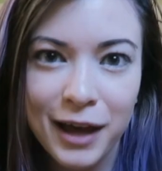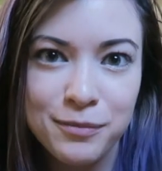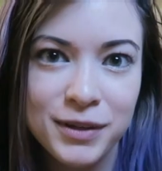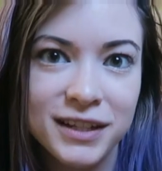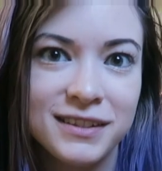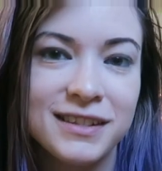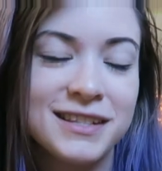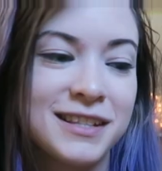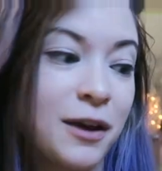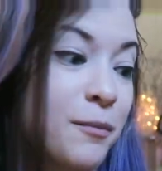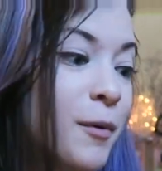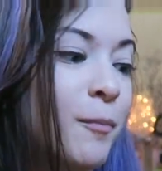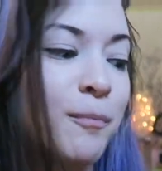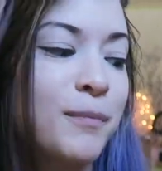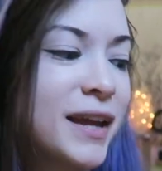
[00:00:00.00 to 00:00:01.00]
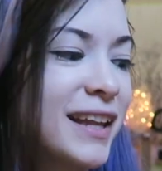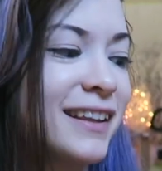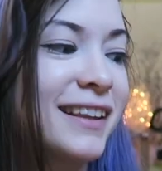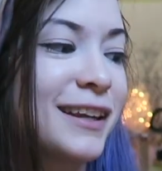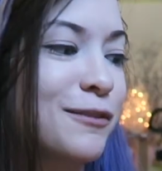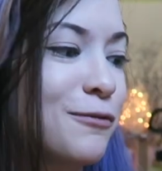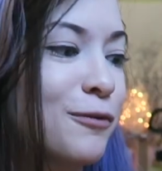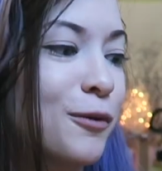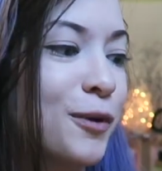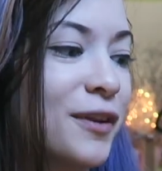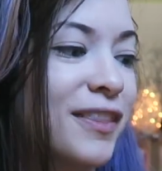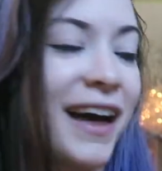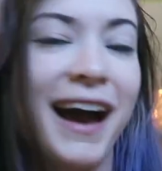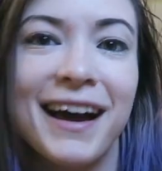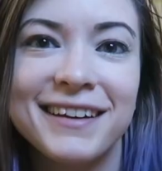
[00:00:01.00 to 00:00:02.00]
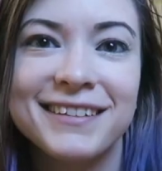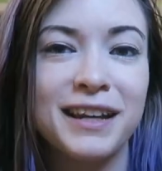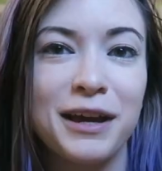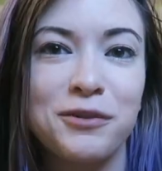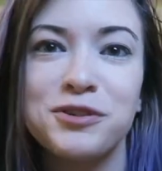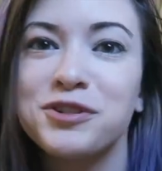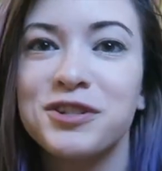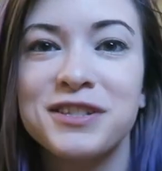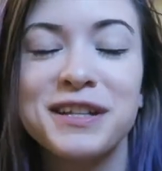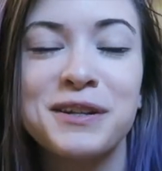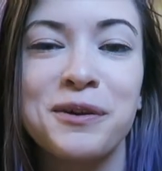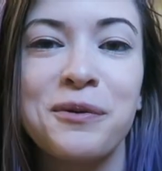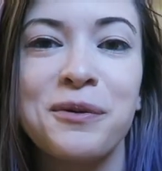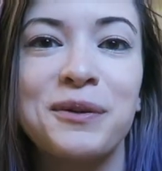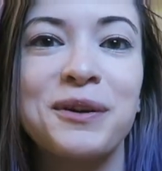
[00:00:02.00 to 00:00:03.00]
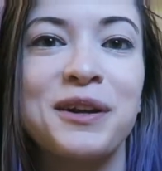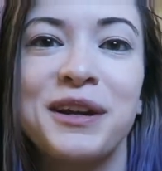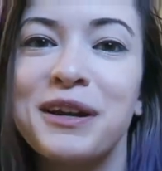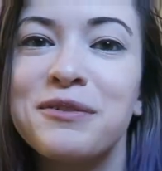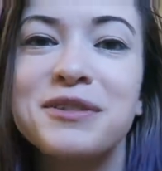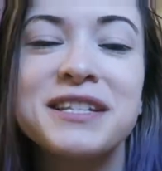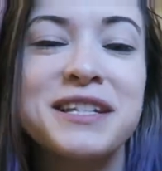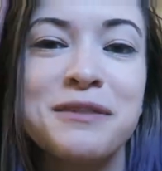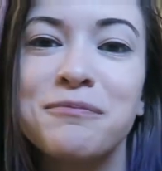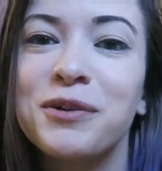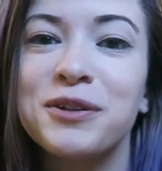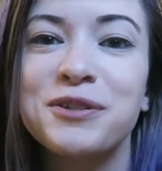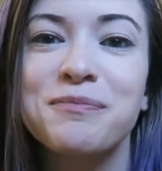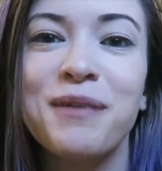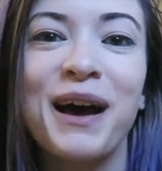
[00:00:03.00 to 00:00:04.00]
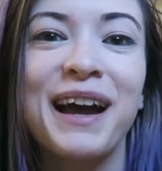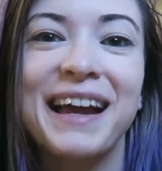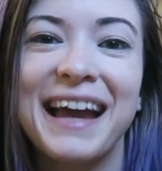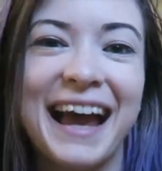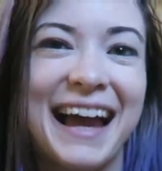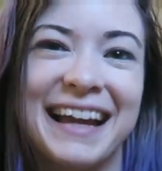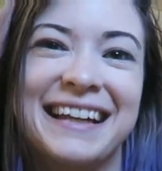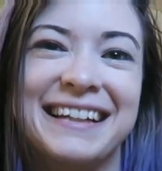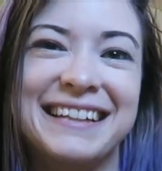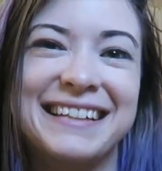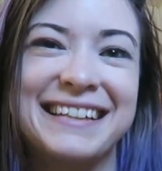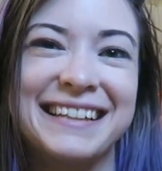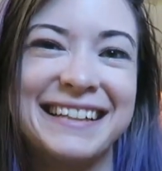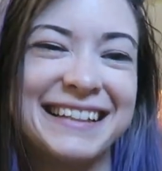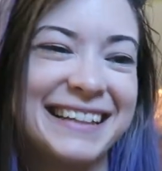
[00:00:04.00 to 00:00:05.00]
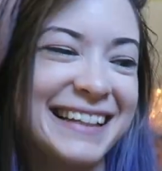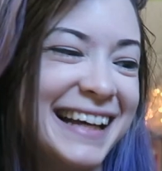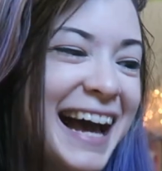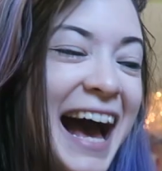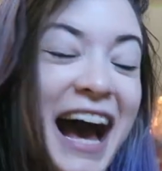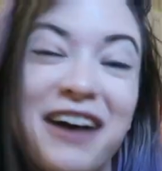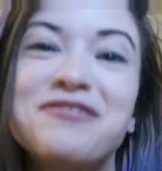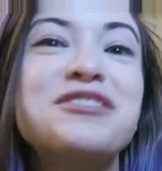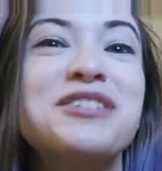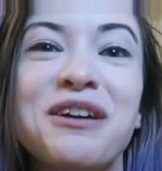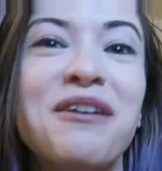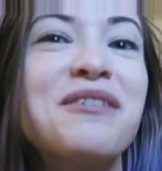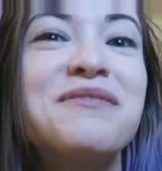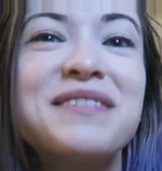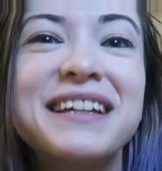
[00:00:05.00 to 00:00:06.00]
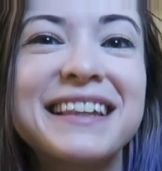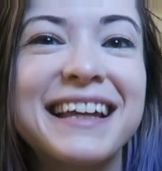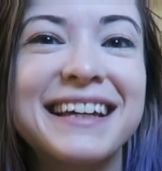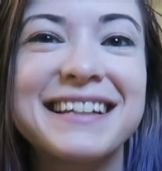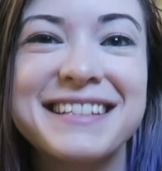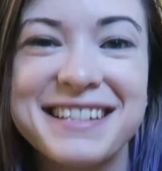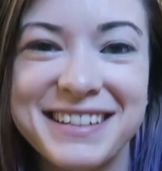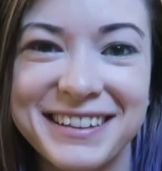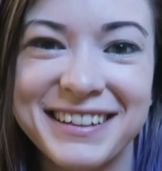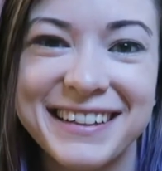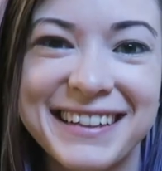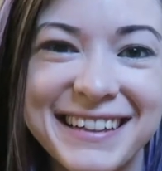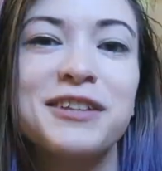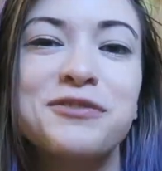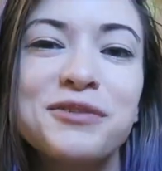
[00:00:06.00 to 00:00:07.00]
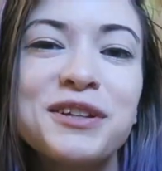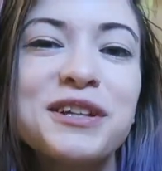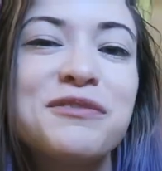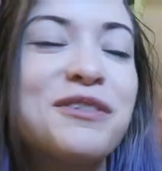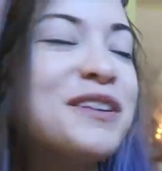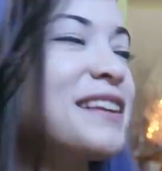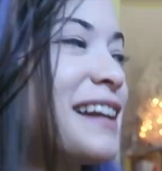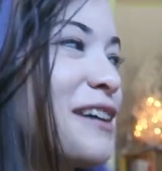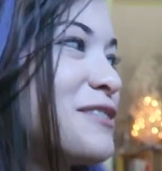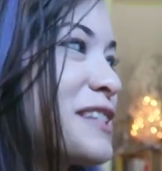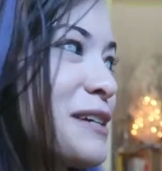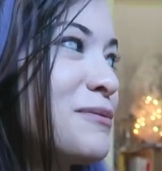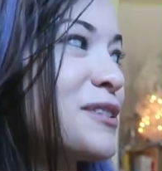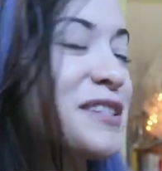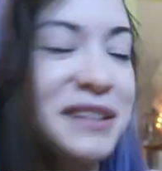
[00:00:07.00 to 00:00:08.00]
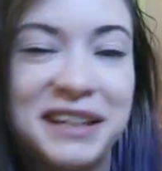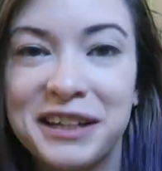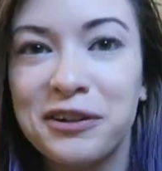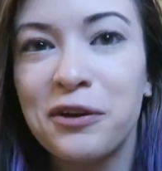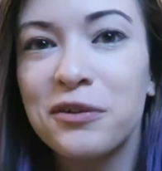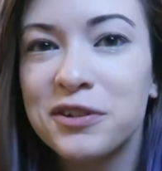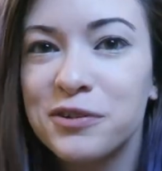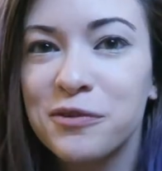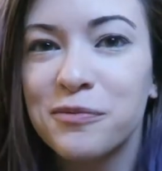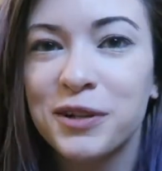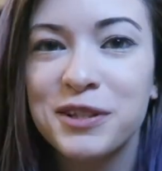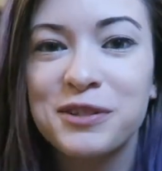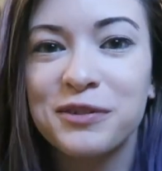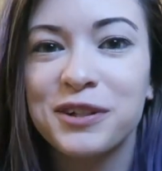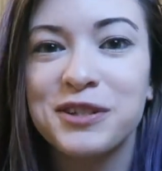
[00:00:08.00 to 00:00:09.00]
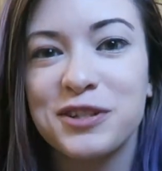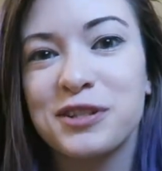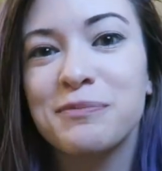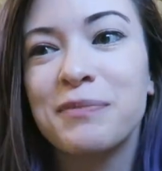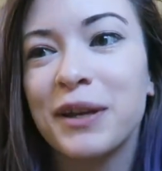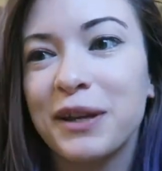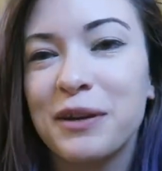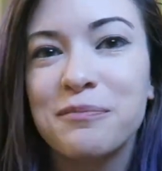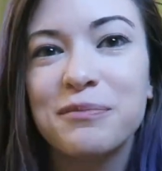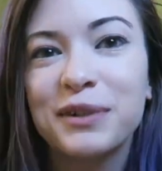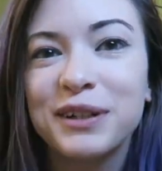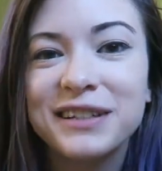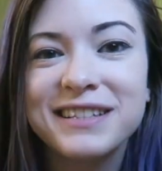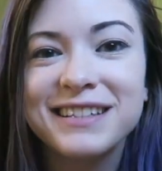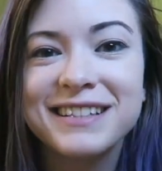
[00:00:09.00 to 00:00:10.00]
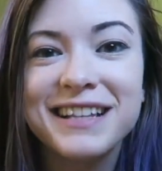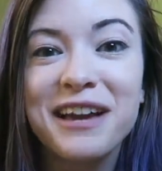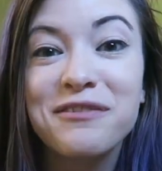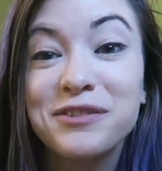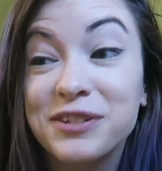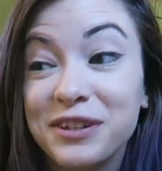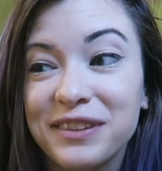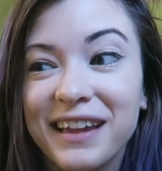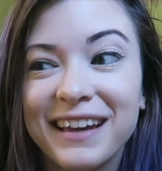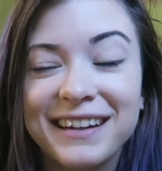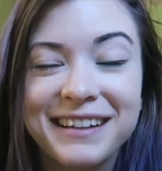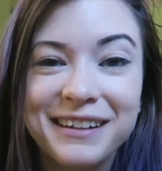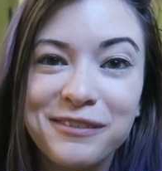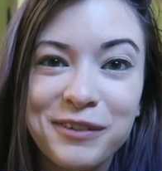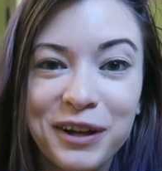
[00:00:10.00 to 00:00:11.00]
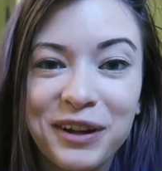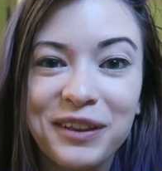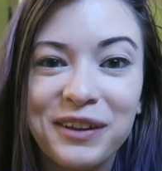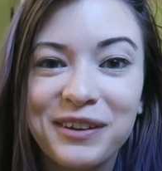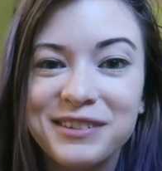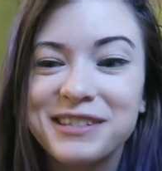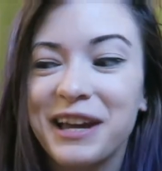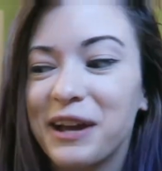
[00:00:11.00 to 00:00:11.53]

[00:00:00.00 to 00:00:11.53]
I picked this up mainly for that. And I was just in a corner. It was an impulse buy, and I'm just hoping that it's good. It's really fun that I was able to like go into a bookstore and just pick up books, because I haven't done that in a very long